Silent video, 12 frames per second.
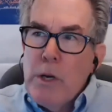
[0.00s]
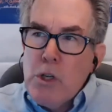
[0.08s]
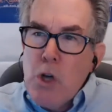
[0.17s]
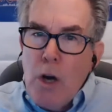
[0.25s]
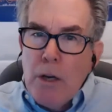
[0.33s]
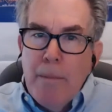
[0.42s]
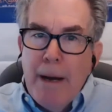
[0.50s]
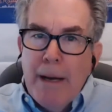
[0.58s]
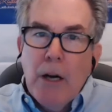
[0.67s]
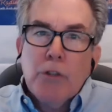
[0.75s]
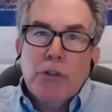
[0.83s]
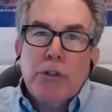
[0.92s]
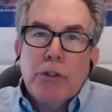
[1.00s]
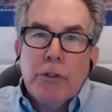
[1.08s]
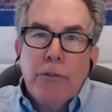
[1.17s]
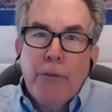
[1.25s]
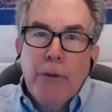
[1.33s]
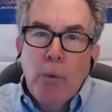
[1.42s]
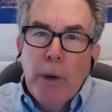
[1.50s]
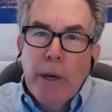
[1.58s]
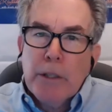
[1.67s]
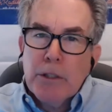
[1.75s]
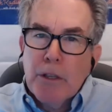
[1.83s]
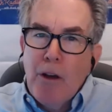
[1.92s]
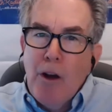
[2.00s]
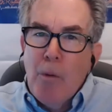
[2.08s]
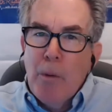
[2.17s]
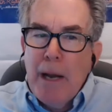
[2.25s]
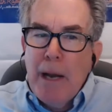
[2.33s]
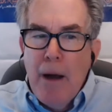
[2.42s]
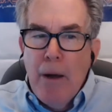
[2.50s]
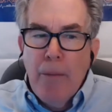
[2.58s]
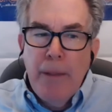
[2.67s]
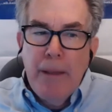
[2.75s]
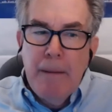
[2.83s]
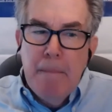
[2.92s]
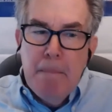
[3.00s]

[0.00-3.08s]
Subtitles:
talked about ulcers a few weeks ago and how the